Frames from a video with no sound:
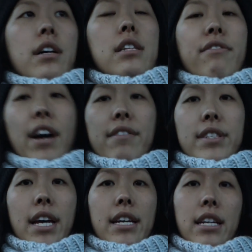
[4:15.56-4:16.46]
It's
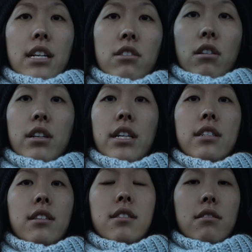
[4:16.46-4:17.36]
5:10 and it's already,
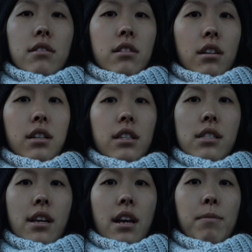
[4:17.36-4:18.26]
it doesn't look dark in
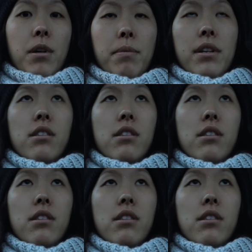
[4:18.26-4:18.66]
this camera, but